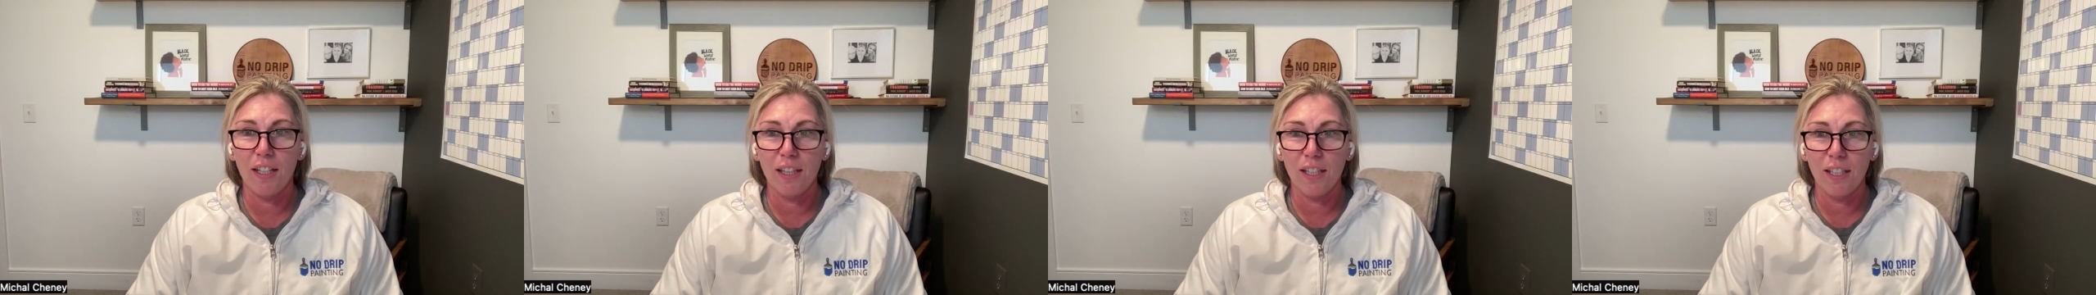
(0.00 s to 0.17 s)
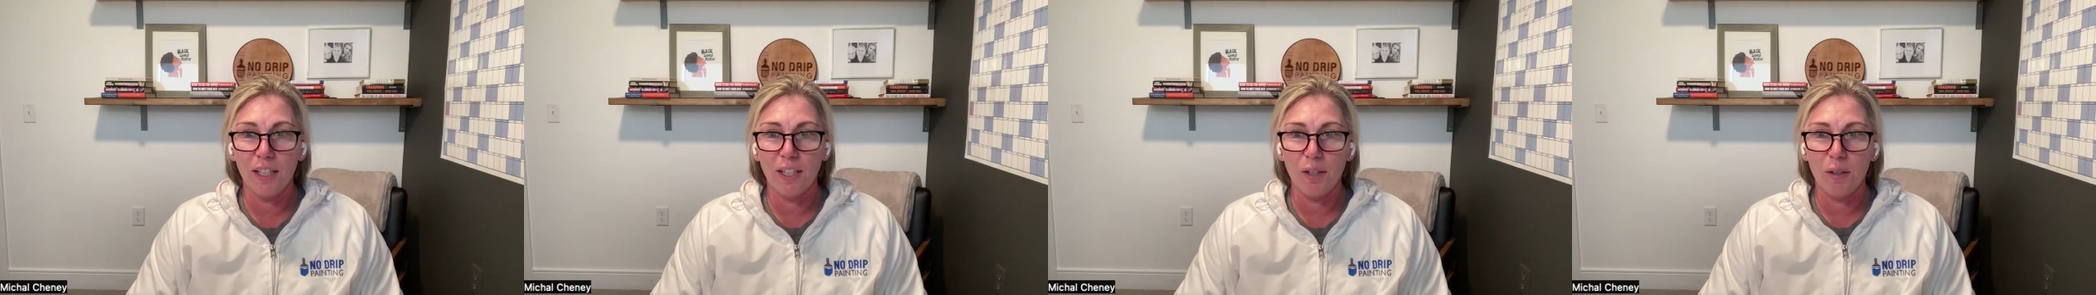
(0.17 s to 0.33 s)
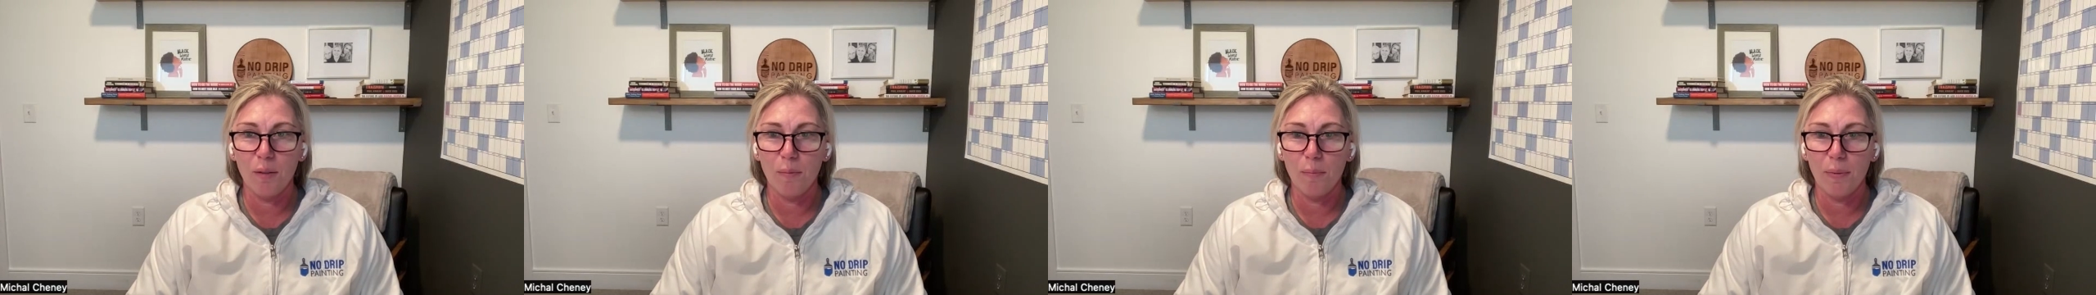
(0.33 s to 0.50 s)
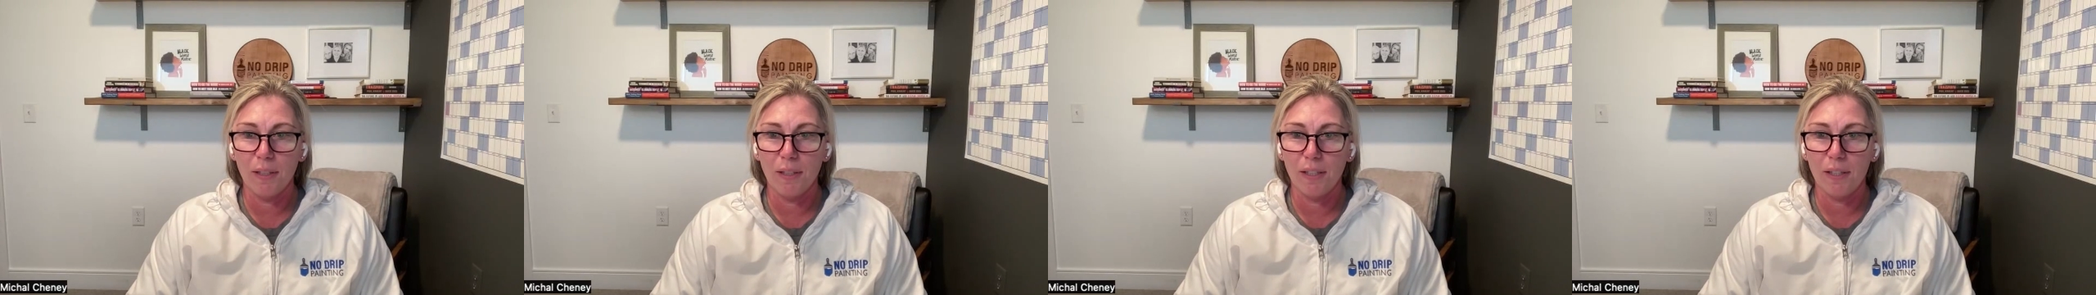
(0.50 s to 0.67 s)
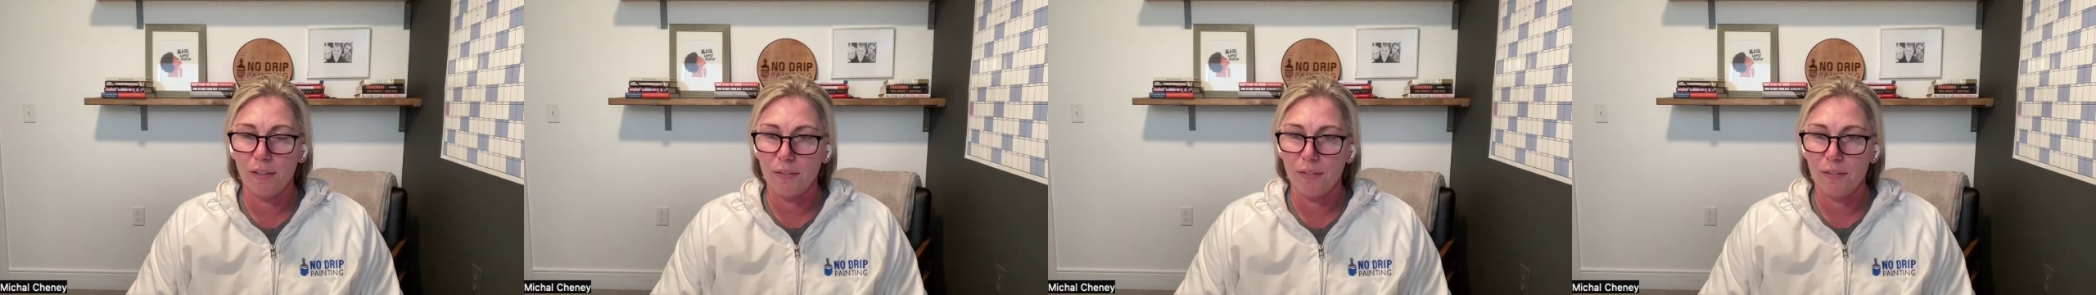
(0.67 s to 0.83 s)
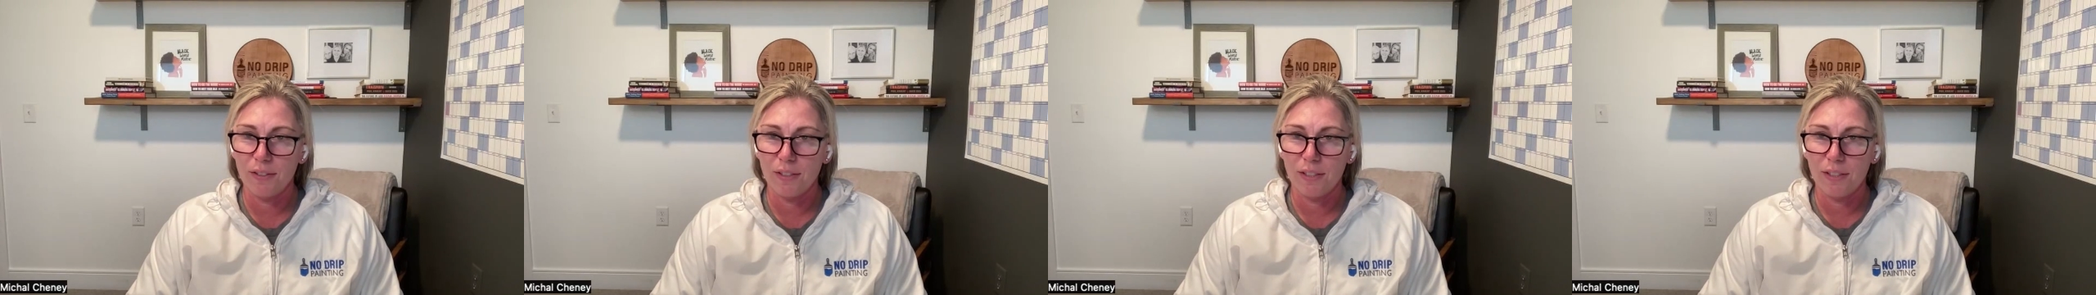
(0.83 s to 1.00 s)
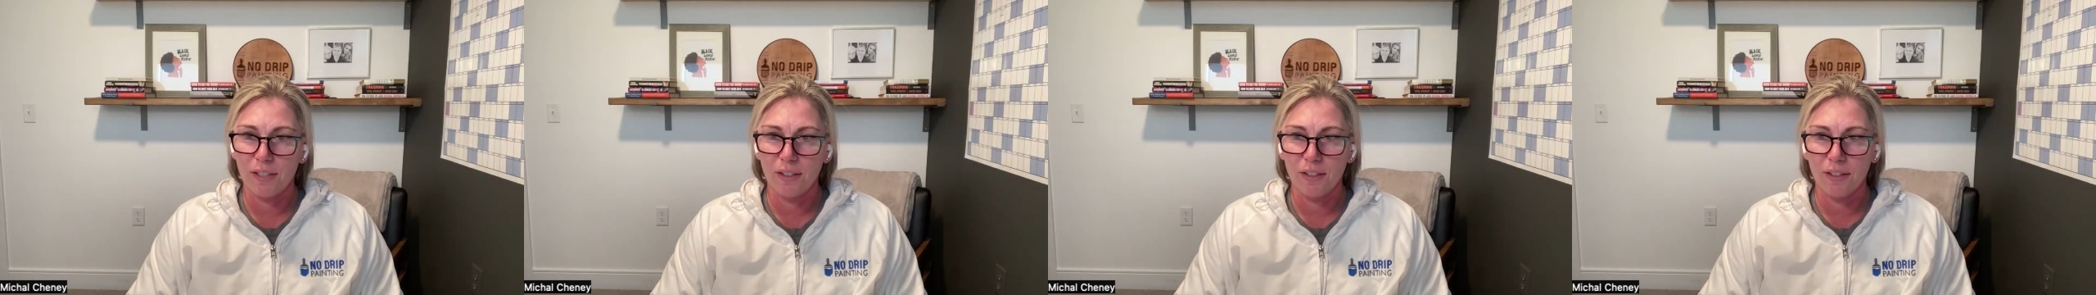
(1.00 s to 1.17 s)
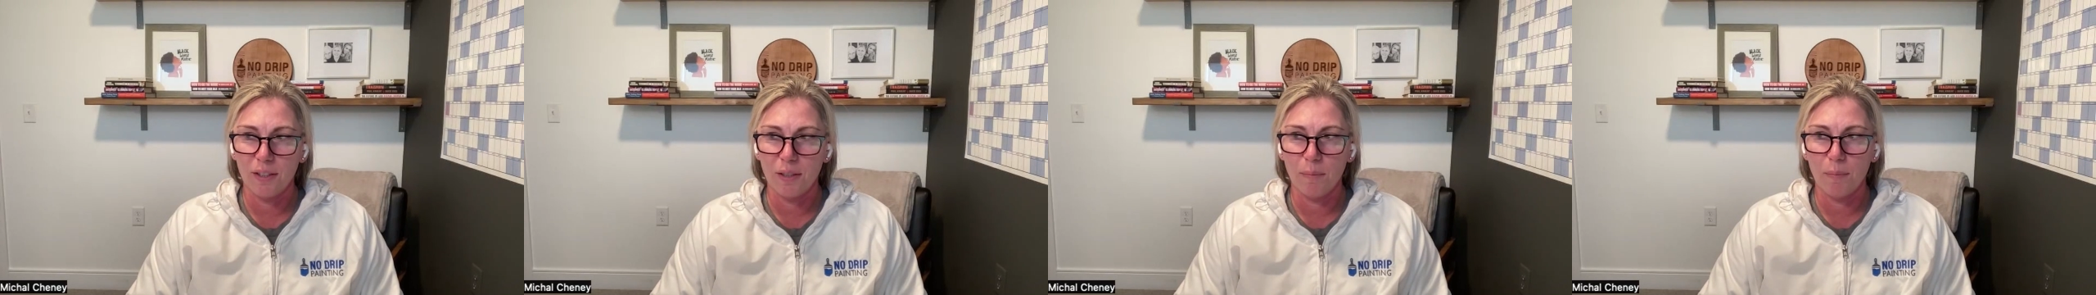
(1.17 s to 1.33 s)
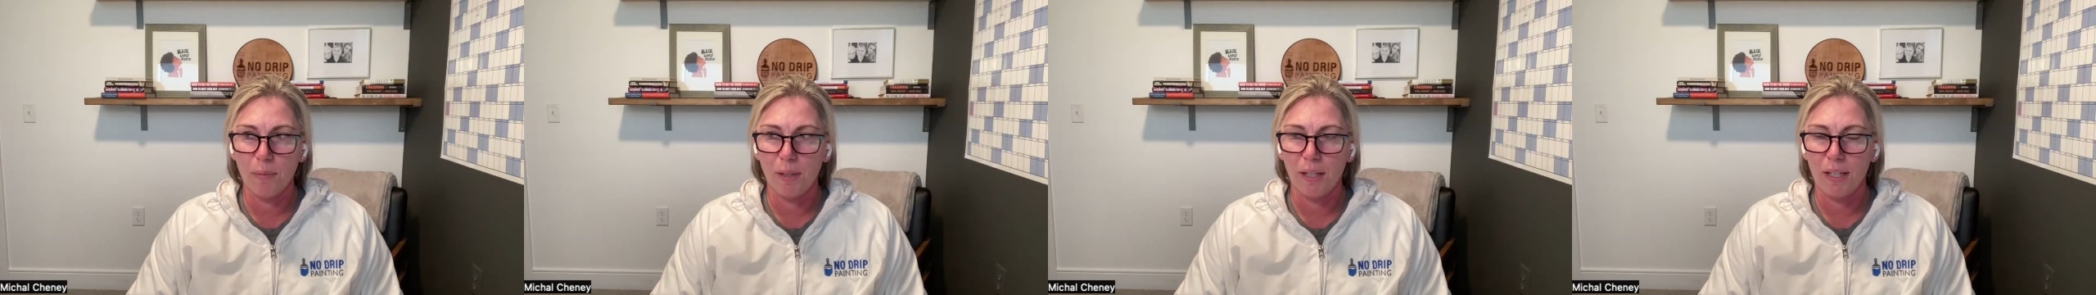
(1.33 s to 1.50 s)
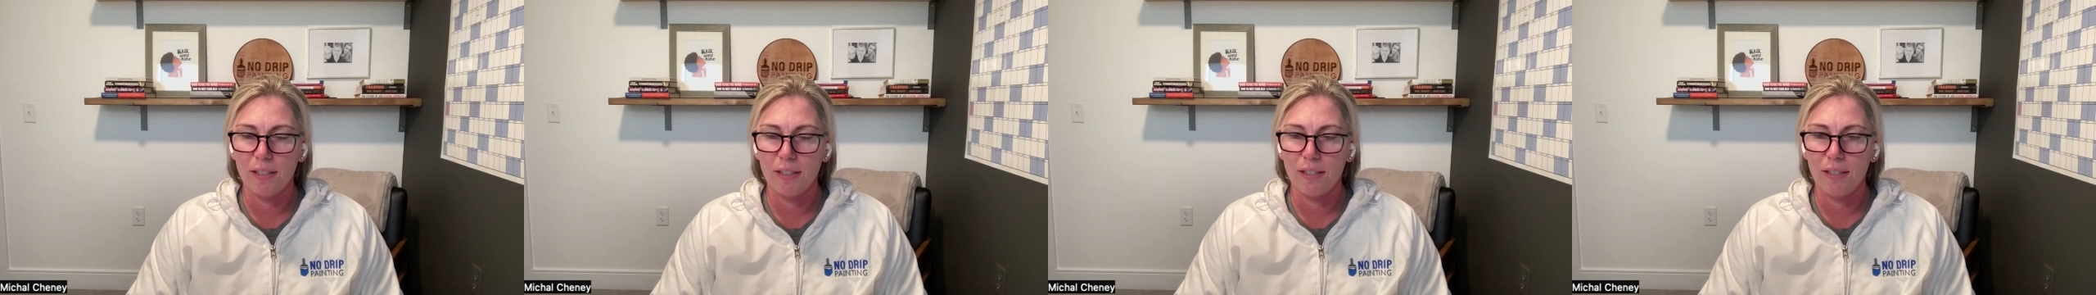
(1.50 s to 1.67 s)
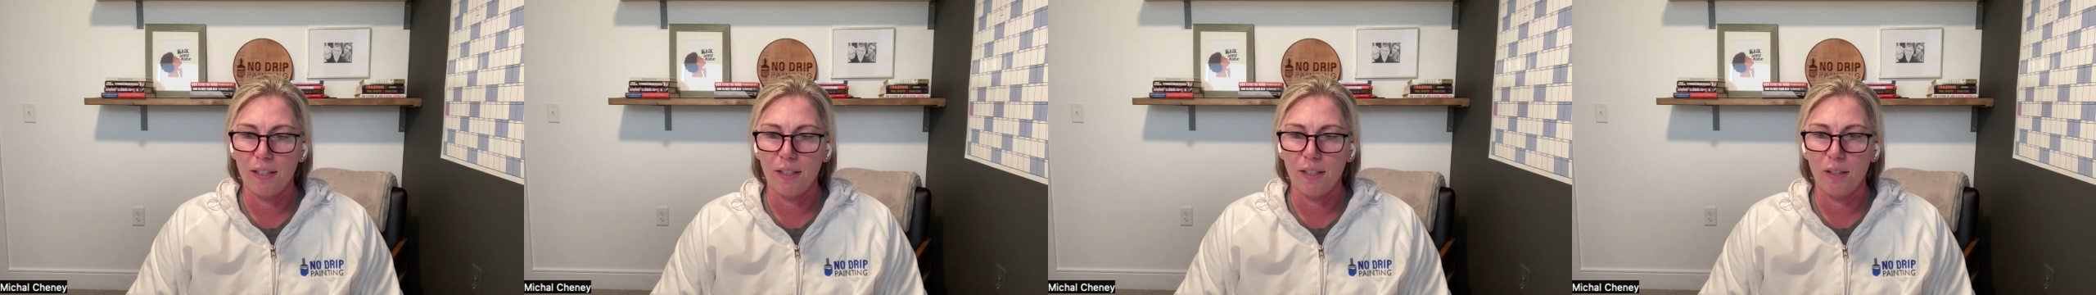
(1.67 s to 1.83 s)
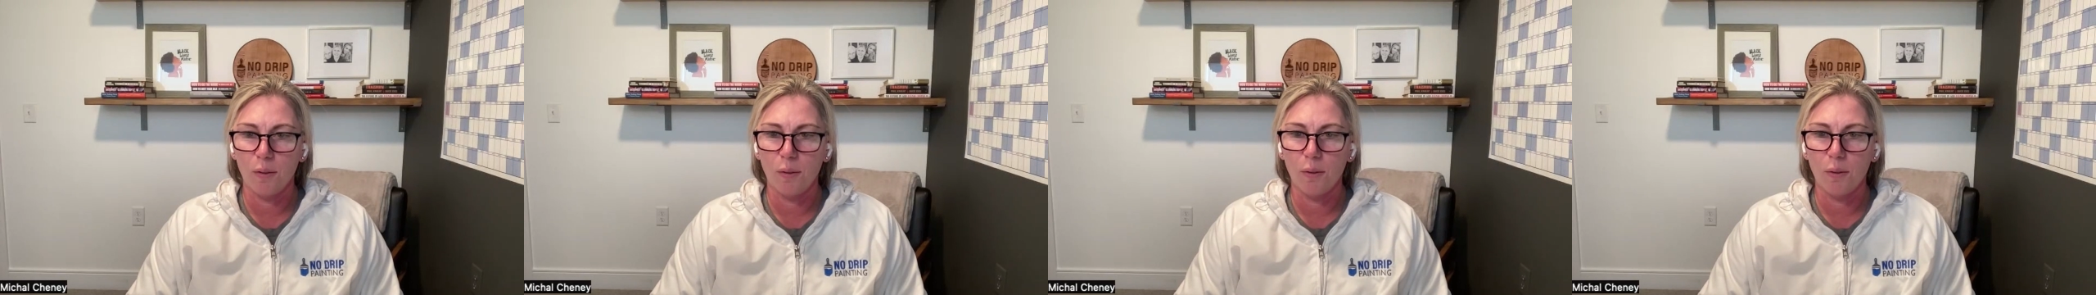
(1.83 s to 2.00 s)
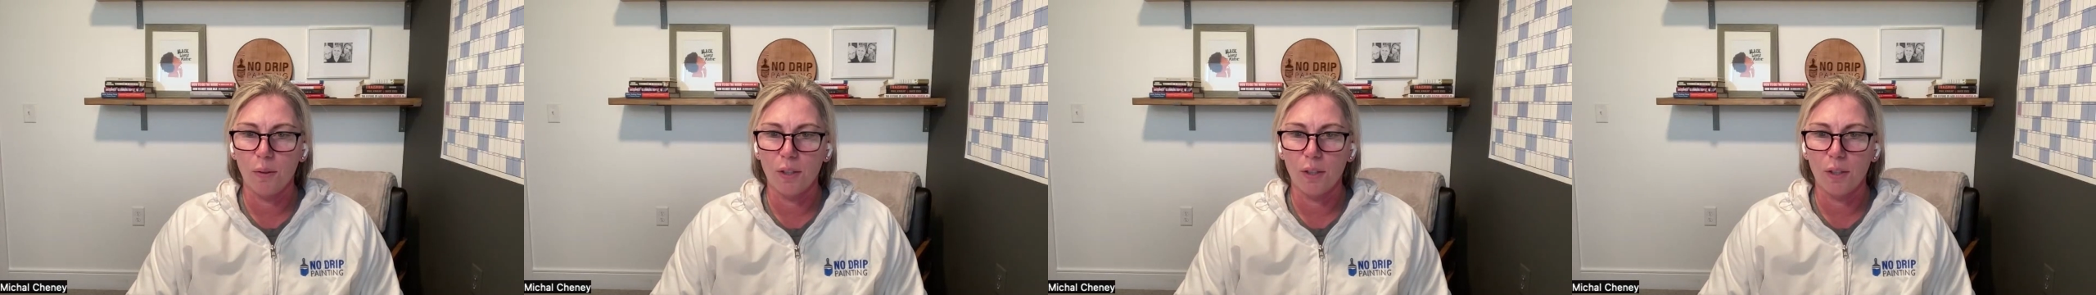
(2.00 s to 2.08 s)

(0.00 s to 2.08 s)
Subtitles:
a little bit of skill in painting,